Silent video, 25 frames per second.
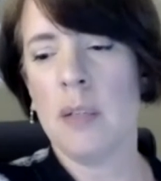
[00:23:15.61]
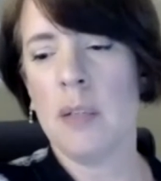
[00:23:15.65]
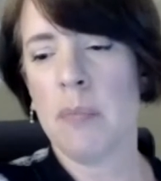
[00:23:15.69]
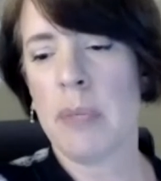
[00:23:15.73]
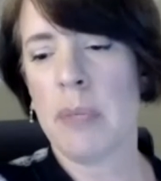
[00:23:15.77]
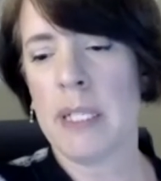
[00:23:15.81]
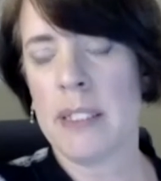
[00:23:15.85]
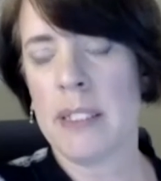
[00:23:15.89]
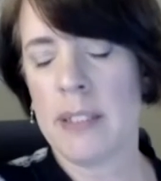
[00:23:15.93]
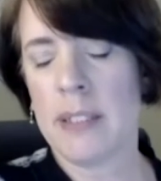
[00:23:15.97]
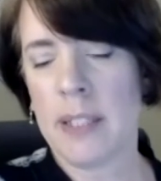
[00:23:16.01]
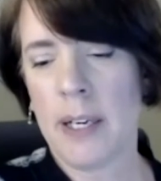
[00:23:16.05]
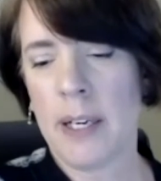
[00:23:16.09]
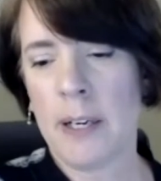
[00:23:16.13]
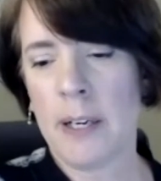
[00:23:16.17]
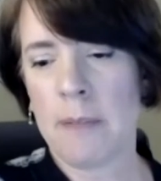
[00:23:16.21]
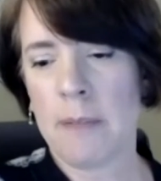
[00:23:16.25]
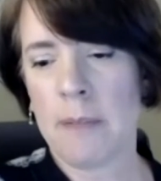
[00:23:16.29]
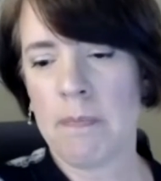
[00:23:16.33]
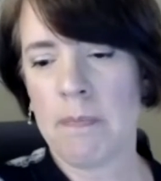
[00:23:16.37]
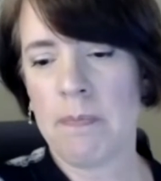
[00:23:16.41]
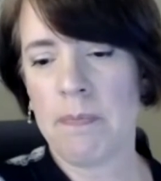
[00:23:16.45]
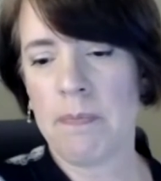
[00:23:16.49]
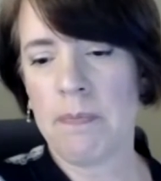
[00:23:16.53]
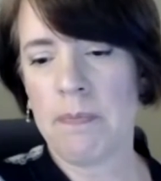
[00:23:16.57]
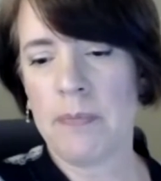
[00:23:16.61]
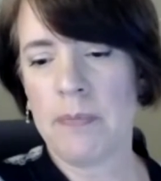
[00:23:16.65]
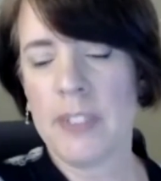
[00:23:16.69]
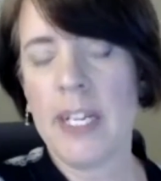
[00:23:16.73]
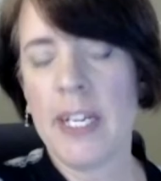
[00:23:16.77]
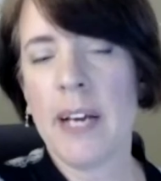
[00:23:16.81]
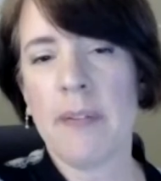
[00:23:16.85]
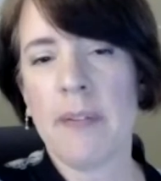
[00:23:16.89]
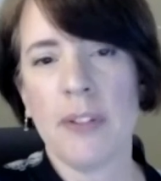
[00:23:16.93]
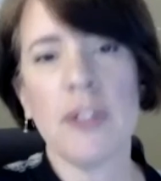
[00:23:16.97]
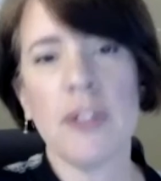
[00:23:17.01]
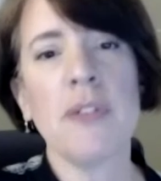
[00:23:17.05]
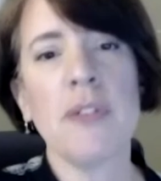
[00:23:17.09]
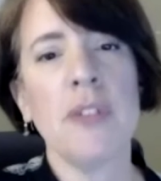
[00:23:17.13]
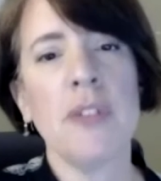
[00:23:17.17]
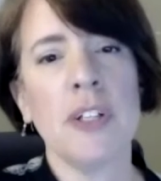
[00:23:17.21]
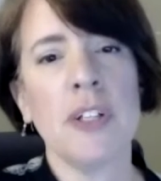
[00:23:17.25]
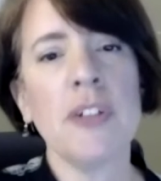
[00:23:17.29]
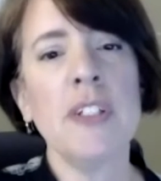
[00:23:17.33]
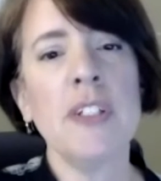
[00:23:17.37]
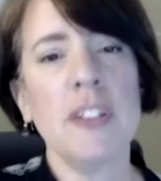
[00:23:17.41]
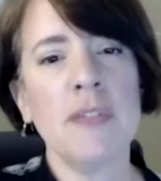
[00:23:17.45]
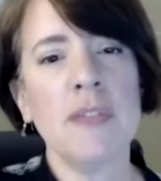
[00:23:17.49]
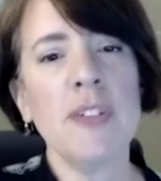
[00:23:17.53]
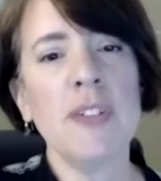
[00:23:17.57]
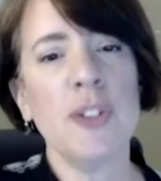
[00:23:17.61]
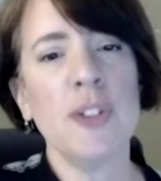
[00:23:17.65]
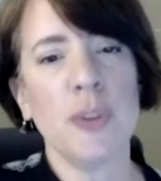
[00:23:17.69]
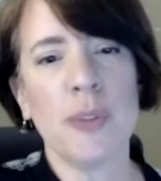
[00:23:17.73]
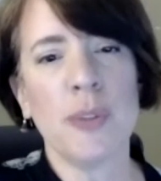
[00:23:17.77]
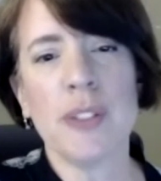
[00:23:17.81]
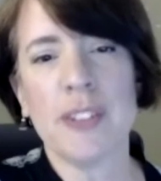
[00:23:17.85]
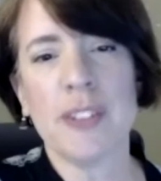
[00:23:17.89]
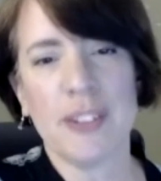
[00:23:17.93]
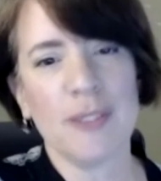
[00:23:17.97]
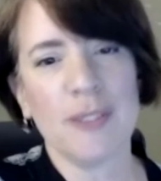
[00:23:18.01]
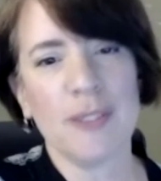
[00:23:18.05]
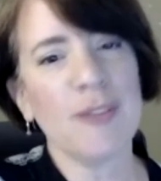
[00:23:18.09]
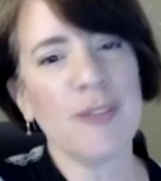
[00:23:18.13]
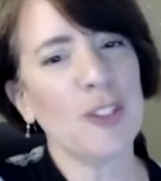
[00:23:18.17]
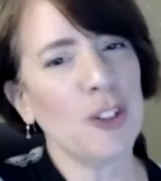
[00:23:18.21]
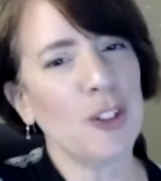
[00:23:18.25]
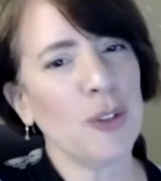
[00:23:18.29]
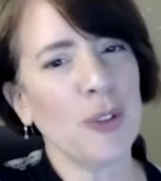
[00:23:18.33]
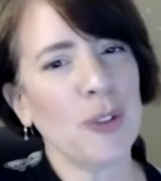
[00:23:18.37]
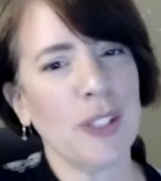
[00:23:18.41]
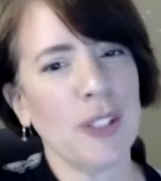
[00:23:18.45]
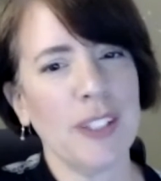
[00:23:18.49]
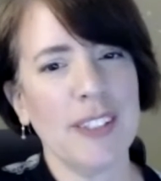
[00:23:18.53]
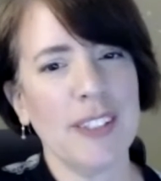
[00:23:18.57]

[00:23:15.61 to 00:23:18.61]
but they're individuals for sure.